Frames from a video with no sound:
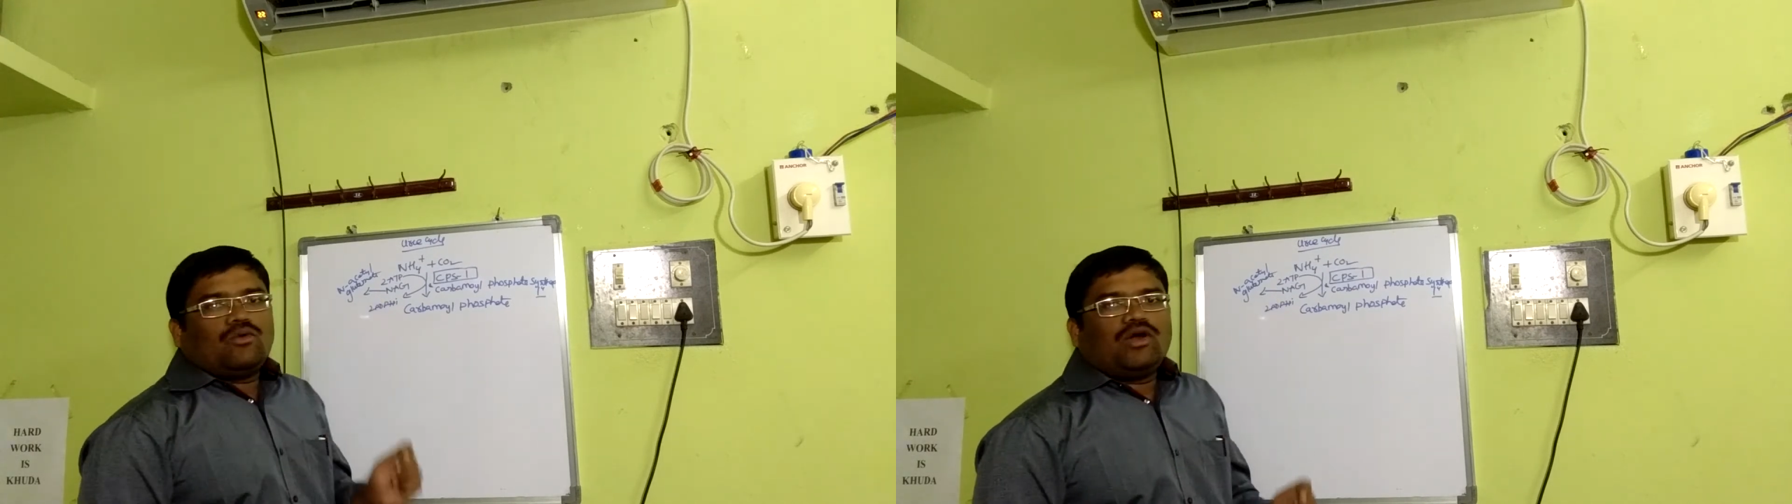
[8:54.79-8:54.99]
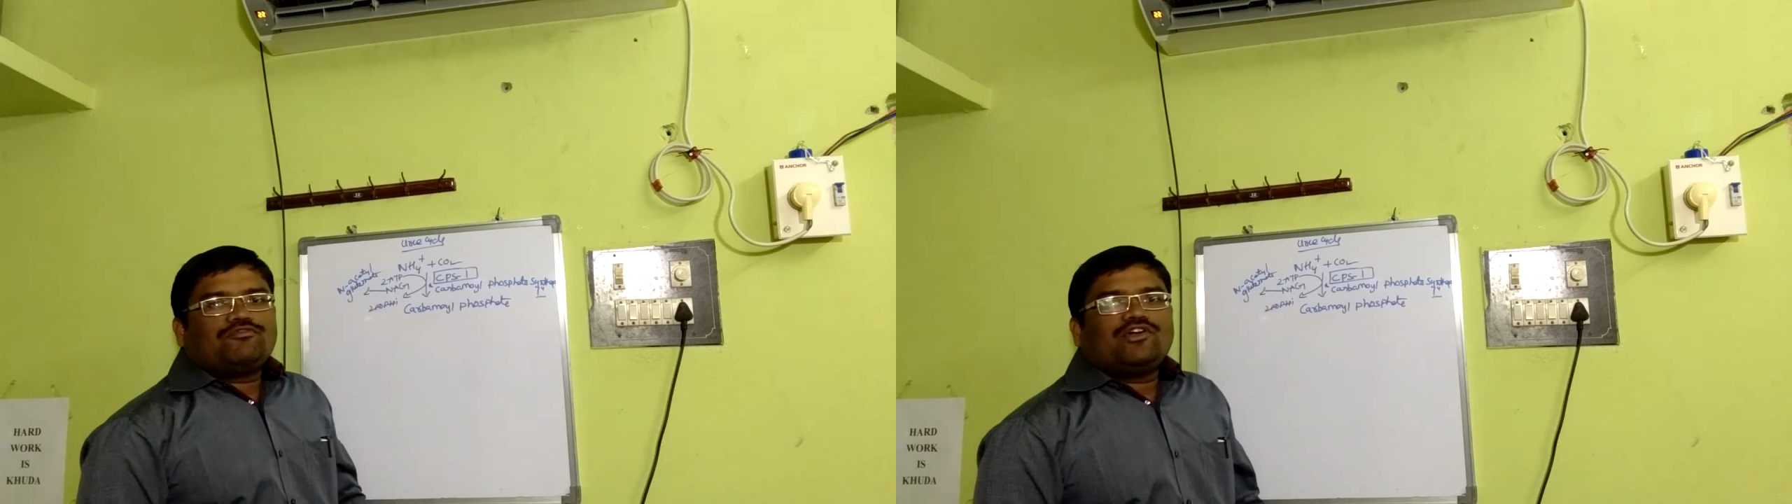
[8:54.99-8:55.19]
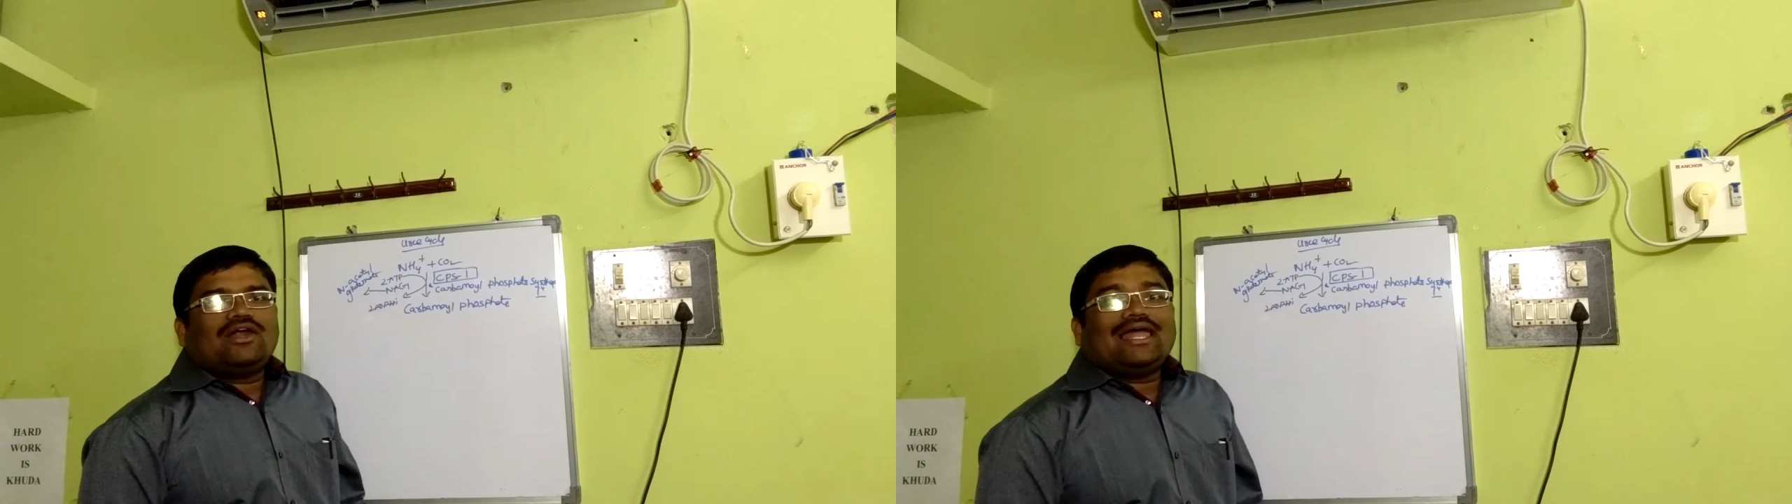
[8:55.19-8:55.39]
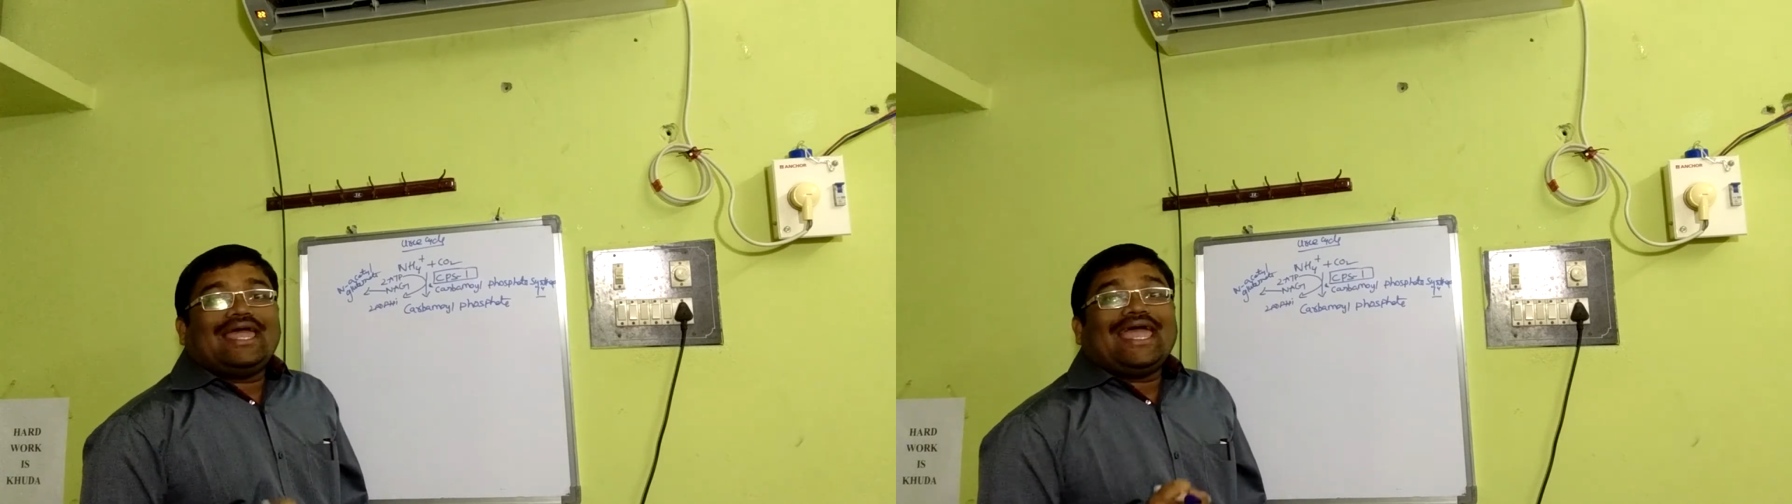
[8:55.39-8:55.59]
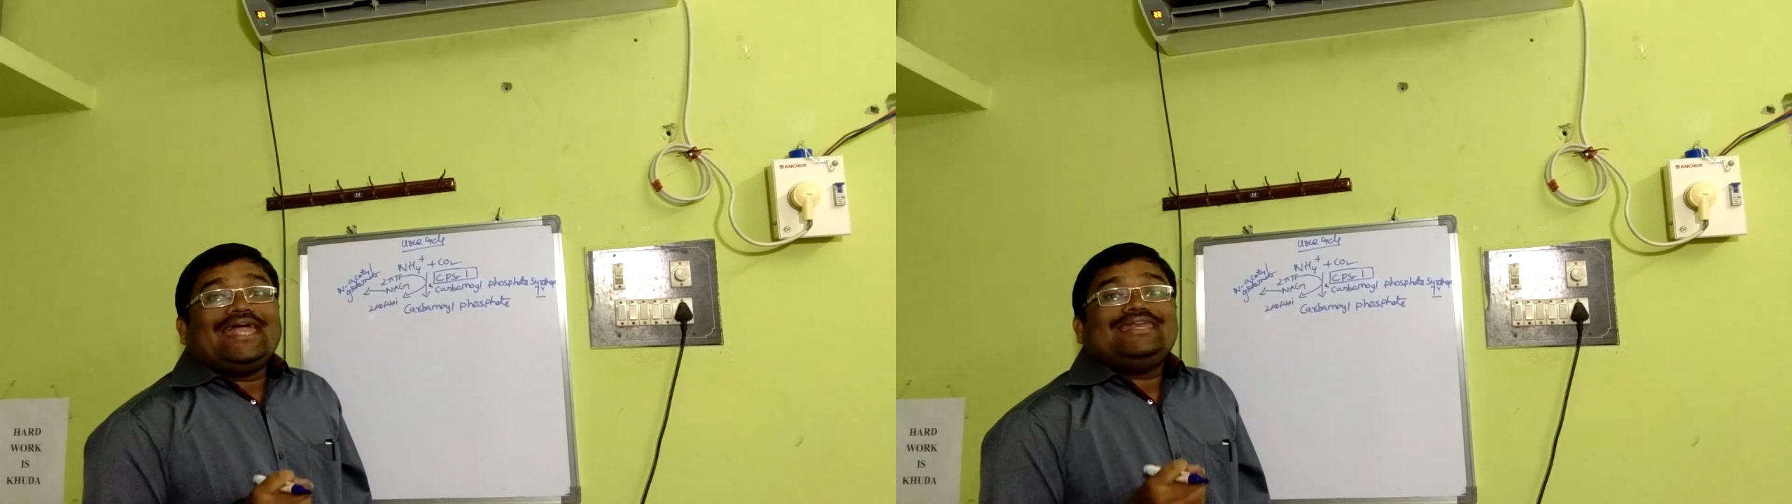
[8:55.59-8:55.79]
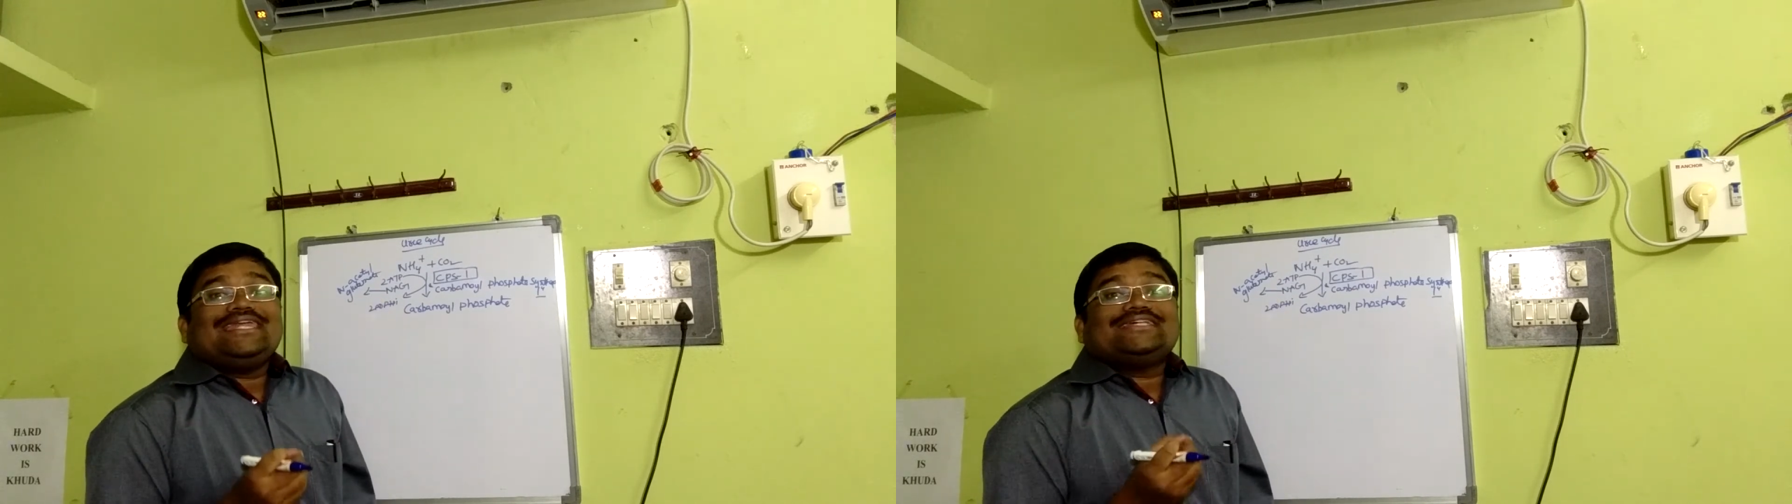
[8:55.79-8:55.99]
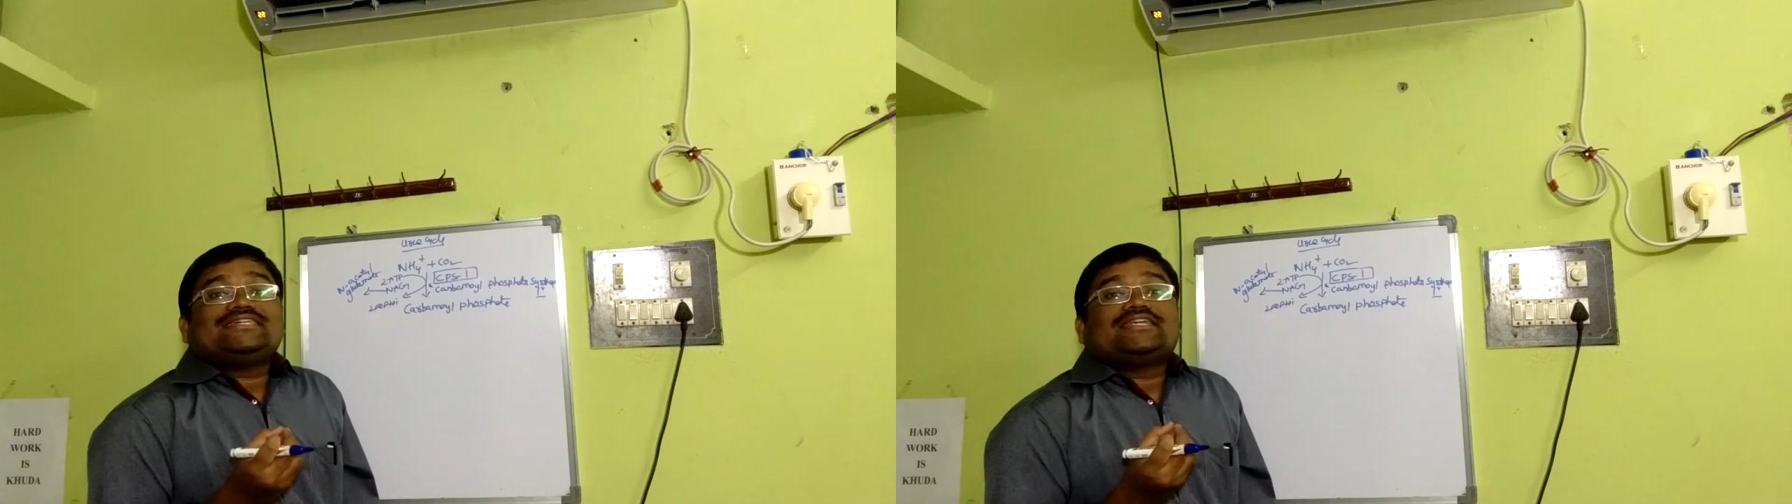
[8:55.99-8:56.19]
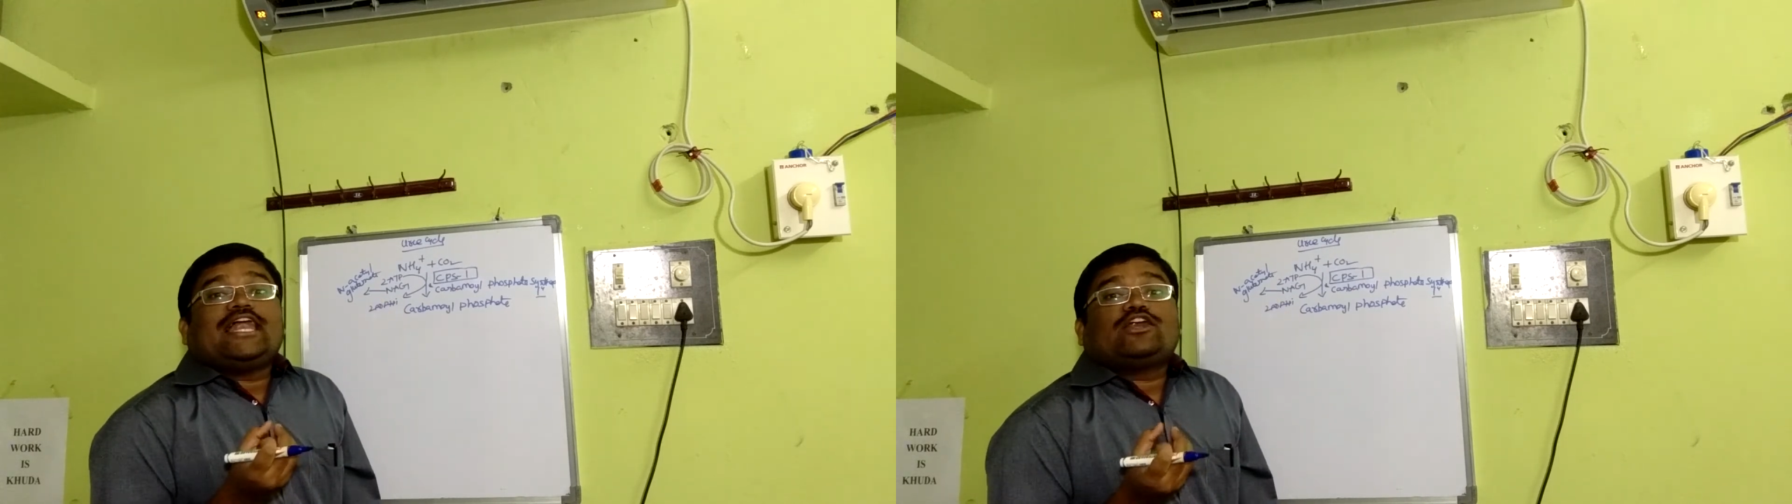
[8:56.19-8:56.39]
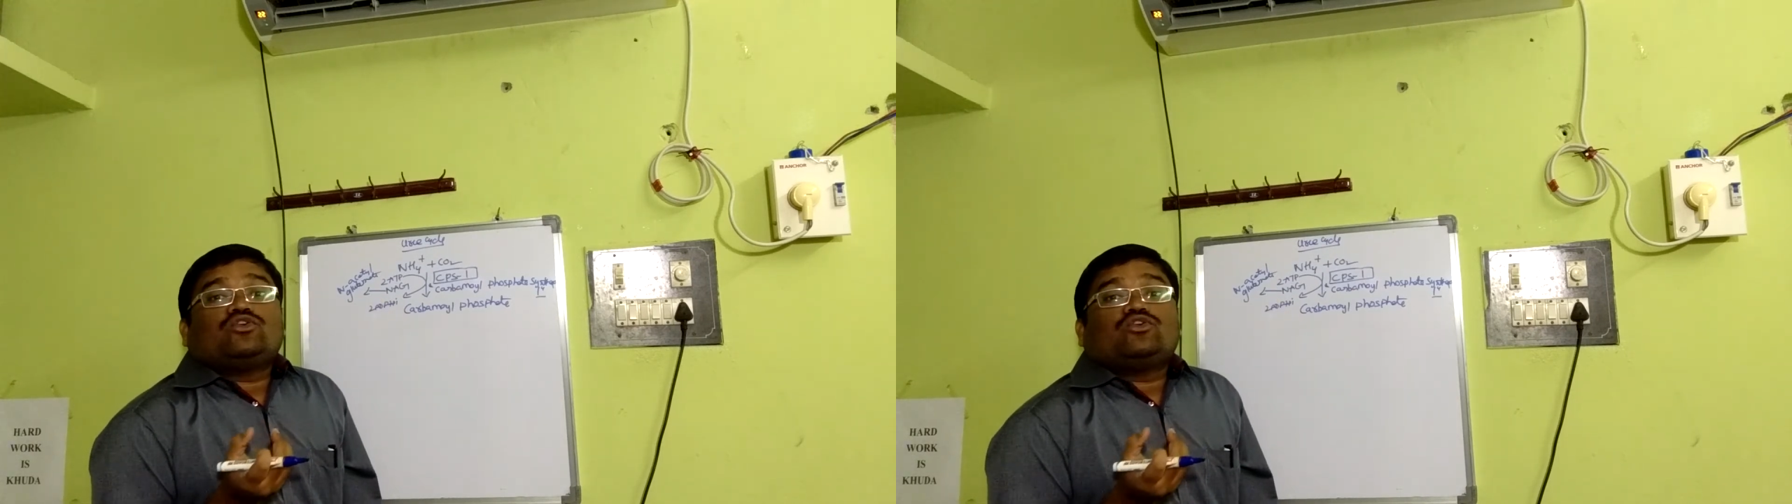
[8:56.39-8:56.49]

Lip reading: what we call N-acetyl